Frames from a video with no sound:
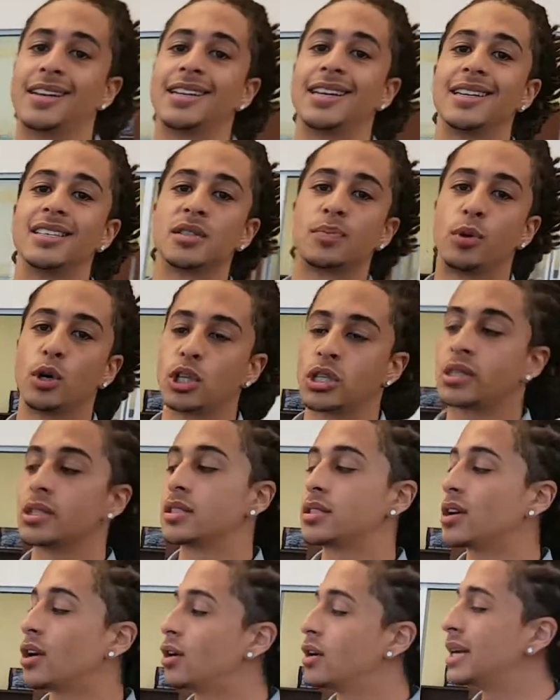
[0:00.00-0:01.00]
it is push to
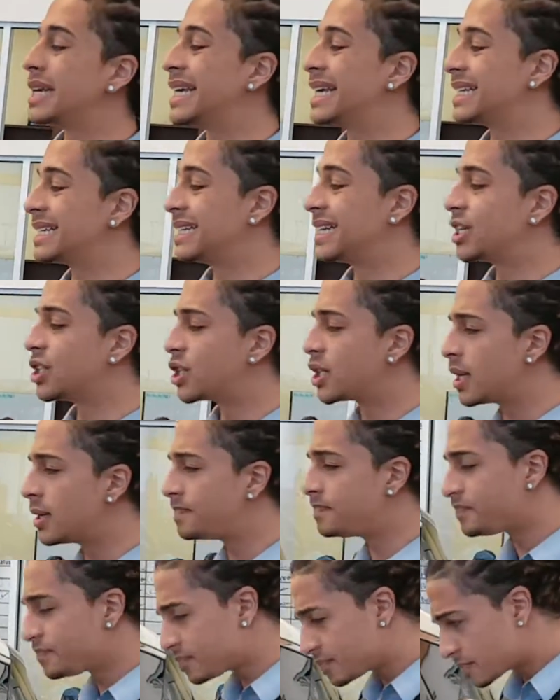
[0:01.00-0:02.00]
start ignition.
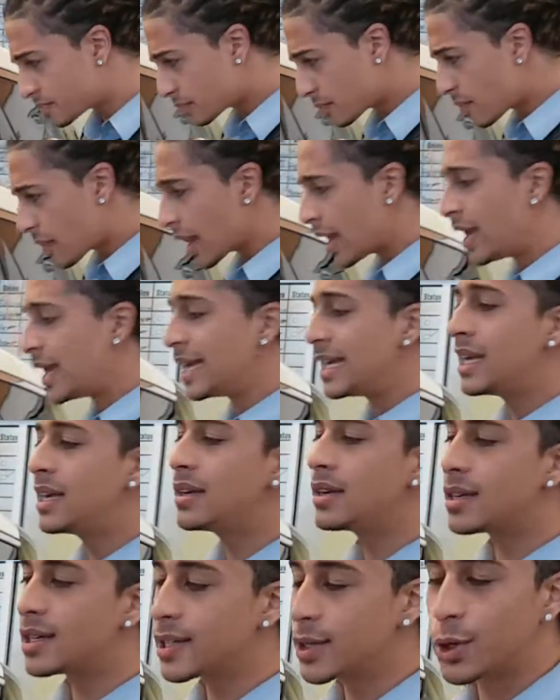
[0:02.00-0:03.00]
Heated
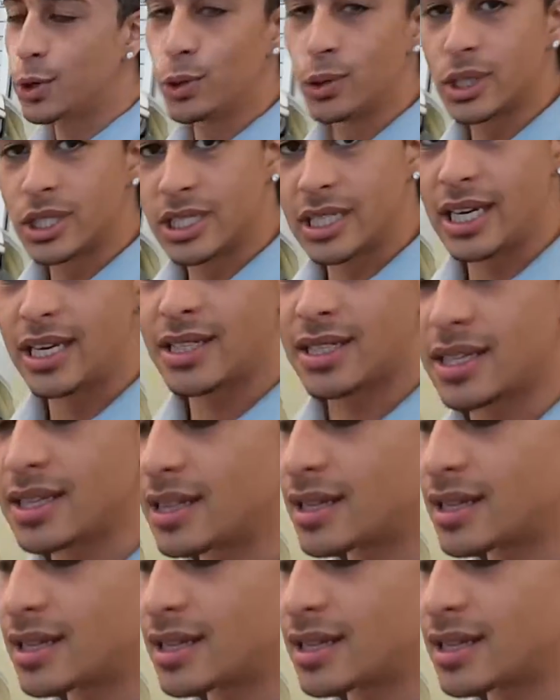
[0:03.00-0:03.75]
and cool seats in